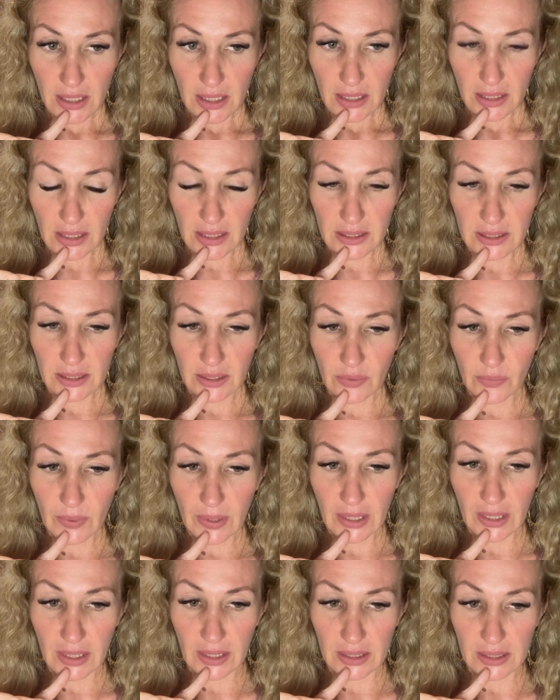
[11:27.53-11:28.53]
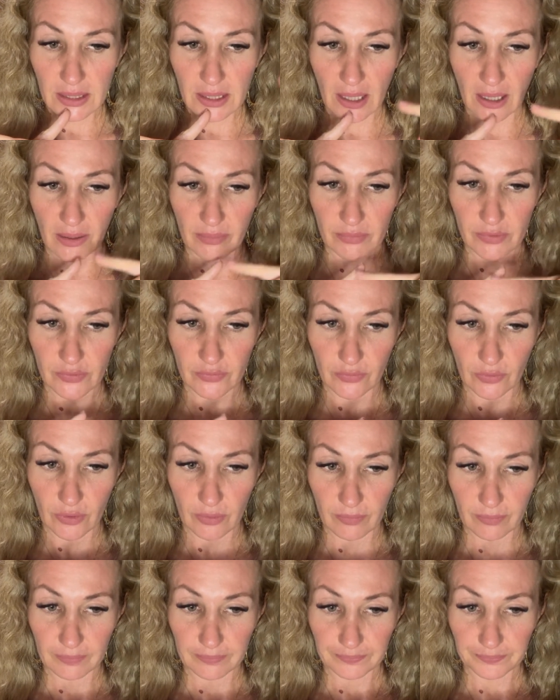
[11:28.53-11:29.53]
this awareness comes
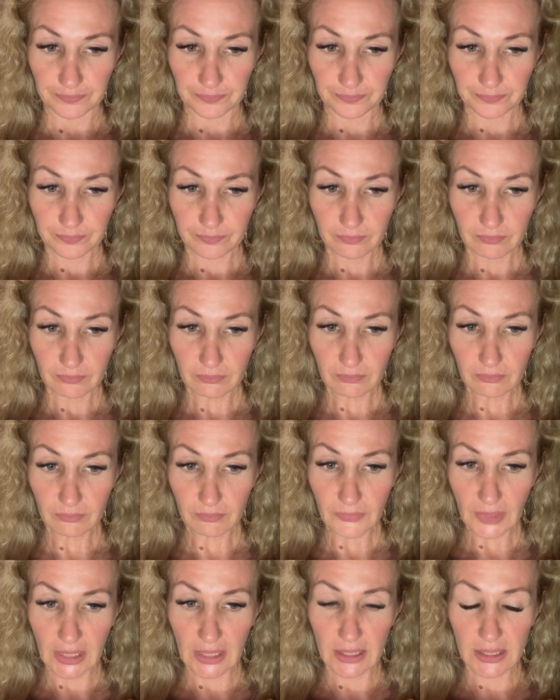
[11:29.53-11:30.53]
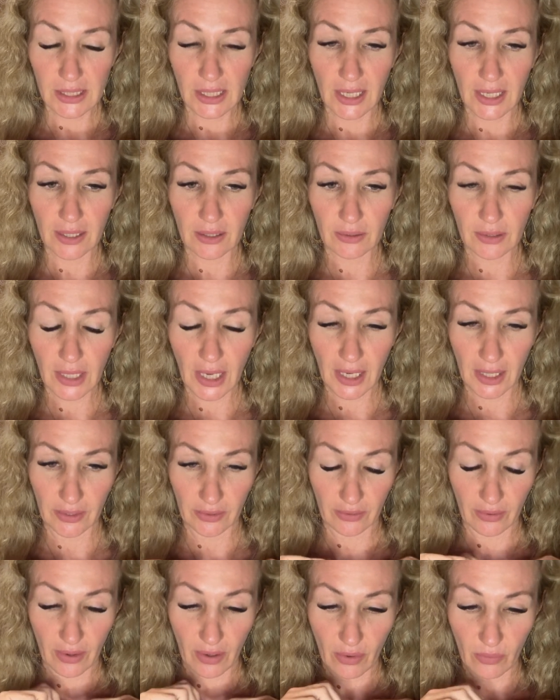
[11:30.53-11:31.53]
from. It's like, okay,
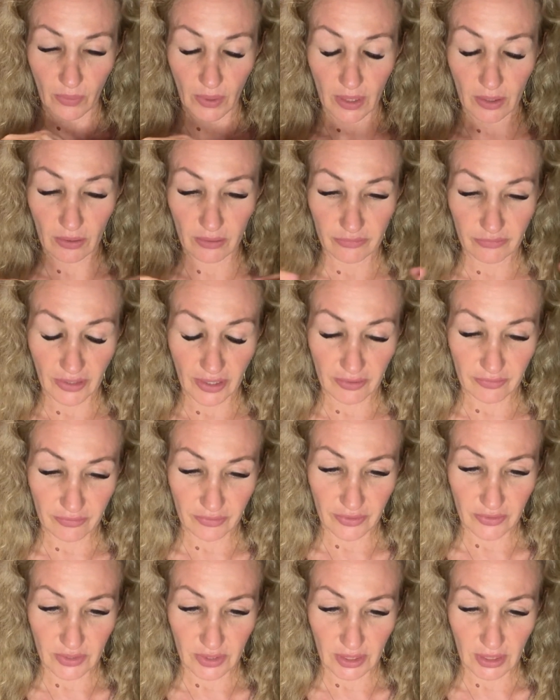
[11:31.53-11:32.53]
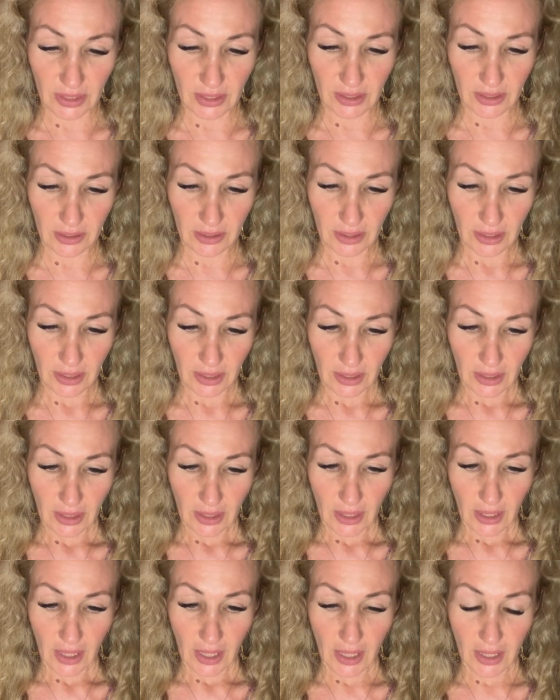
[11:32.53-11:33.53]
you're aware of everything.
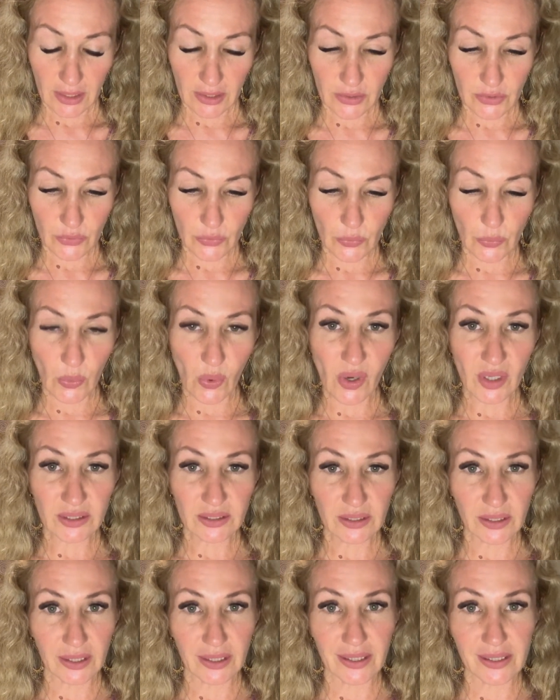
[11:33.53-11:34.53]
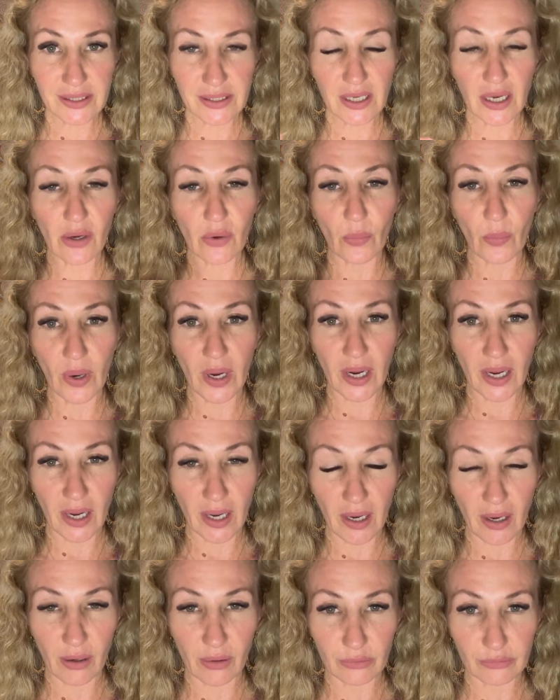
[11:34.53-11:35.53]
And what is
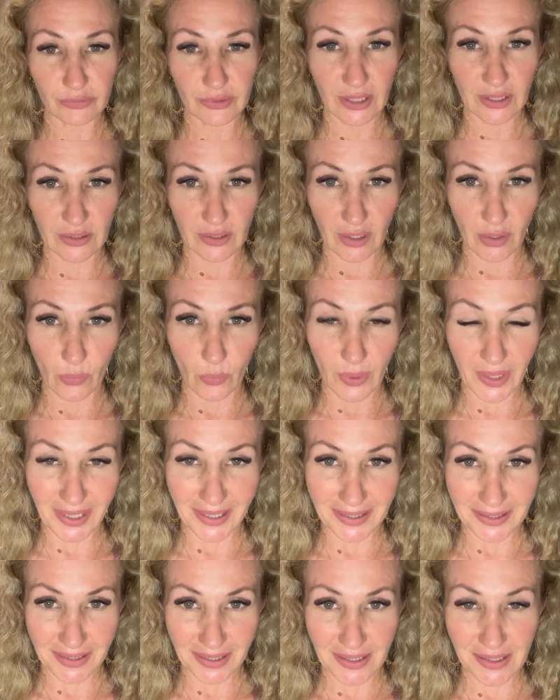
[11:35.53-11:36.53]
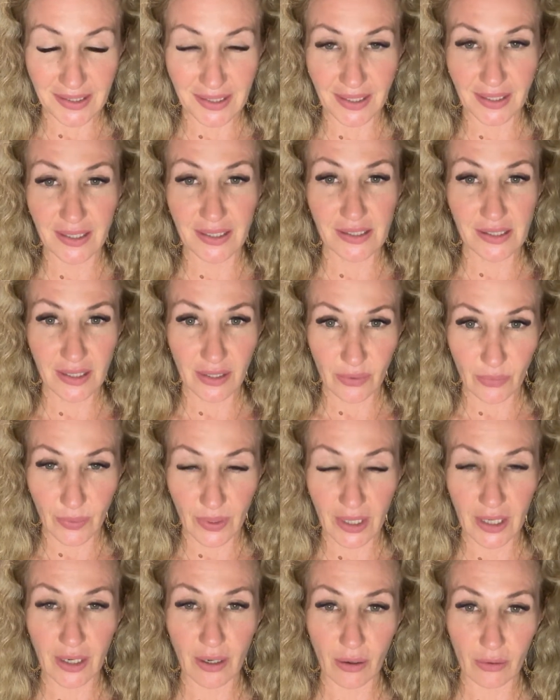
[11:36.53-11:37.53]
aware of that awareness that is
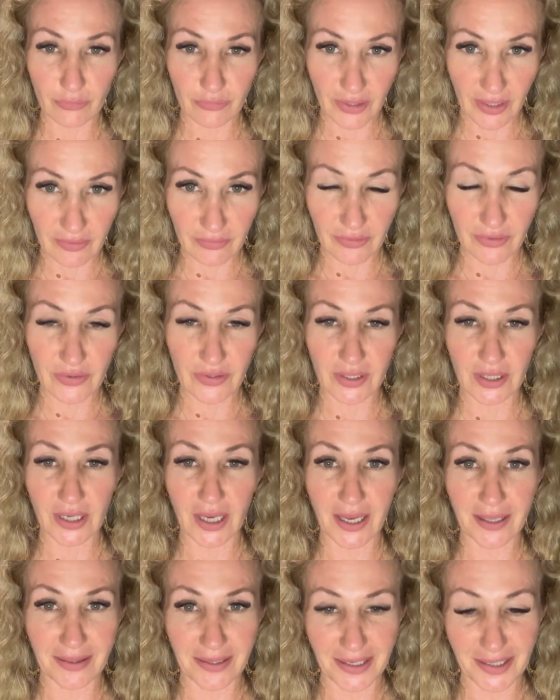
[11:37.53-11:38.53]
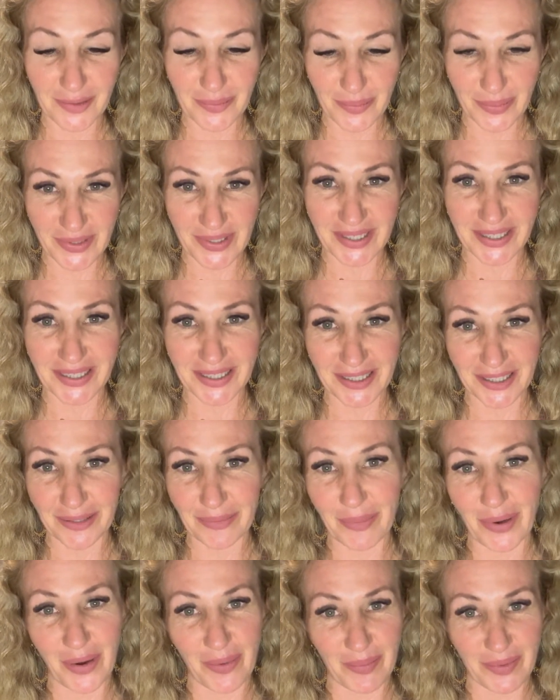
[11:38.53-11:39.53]
aware of everything at that particular
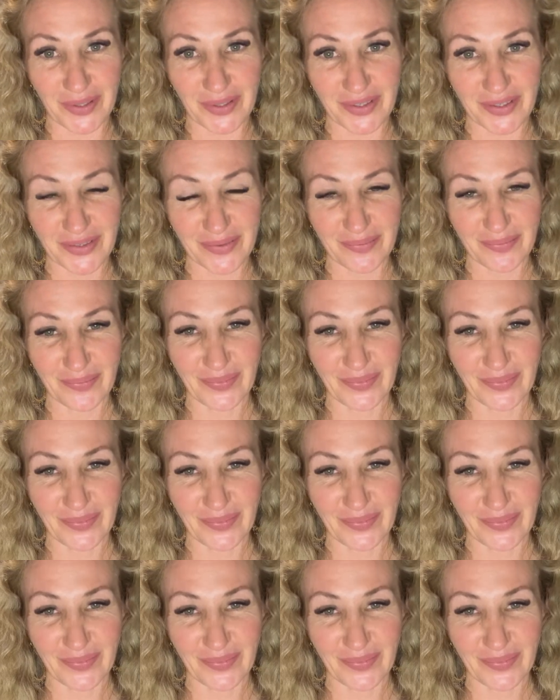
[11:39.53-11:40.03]
moment?